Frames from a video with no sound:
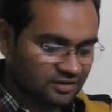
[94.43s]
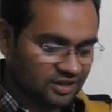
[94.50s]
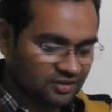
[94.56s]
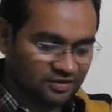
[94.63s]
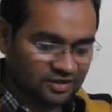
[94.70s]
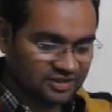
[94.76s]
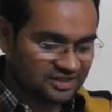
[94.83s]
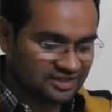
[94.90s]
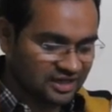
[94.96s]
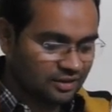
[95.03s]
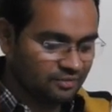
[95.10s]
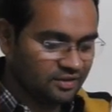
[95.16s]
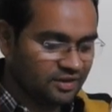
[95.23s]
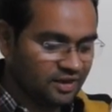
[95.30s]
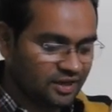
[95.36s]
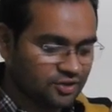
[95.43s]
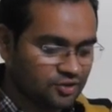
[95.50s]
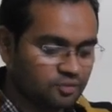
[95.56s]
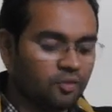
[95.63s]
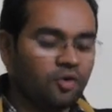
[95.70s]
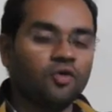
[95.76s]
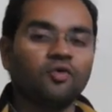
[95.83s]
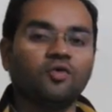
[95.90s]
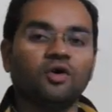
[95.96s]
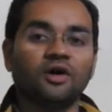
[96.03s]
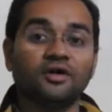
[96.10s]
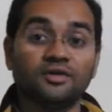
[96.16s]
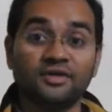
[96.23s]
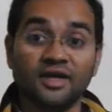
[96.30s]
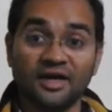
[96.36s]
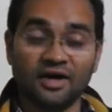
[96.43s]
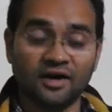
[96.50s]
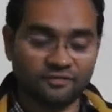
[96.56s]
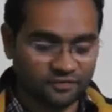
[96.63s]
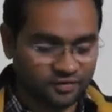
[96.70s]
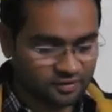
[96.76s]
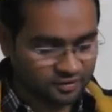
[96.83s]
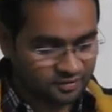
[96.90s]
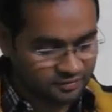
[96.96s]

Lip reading: It will still be there tomorrow or the day after.